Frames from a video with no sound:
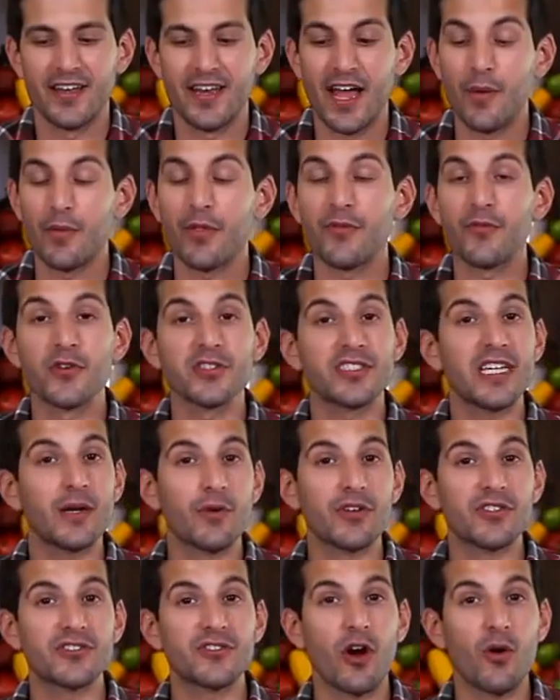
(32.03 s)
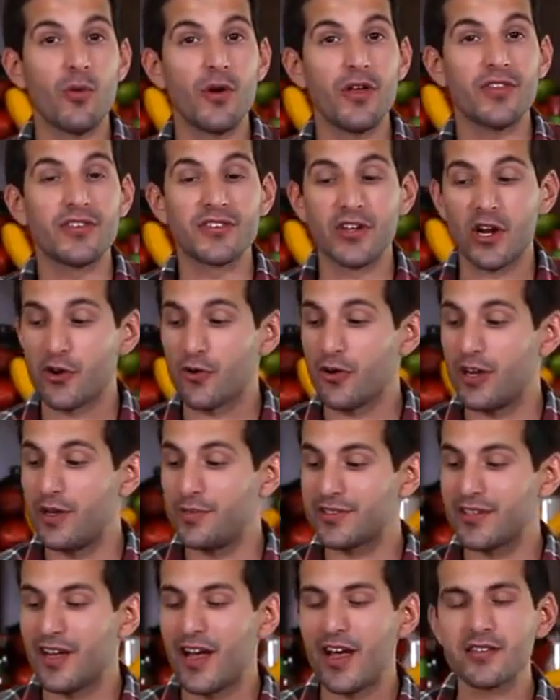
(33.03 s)
Now, the first thing we're going to start with is our cream
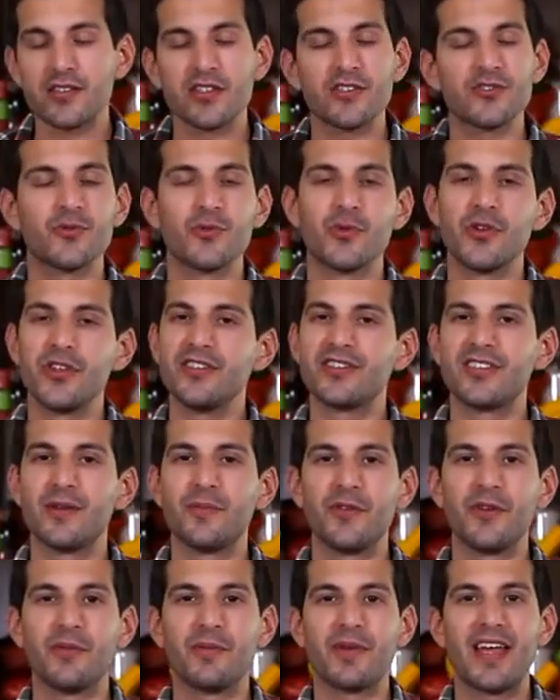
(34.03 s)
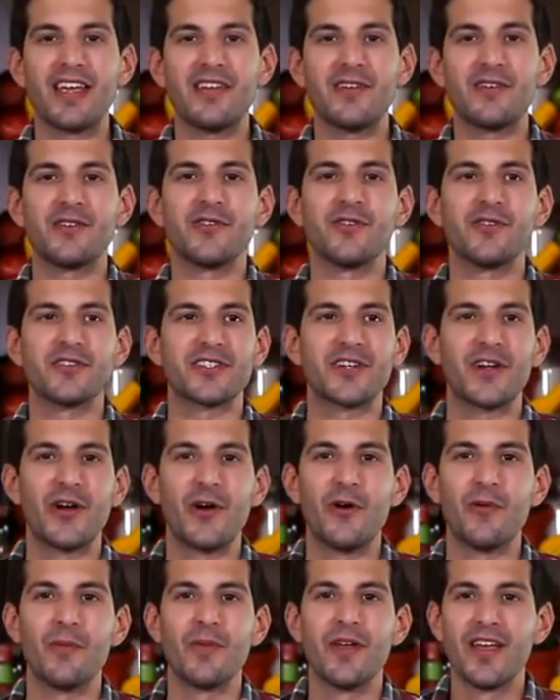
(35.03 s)
sauce. It's really simple to make. You can do this at
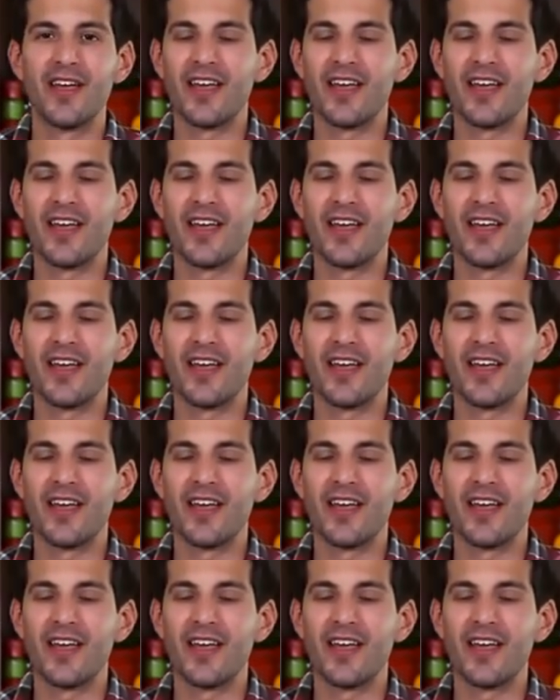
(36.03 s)
home.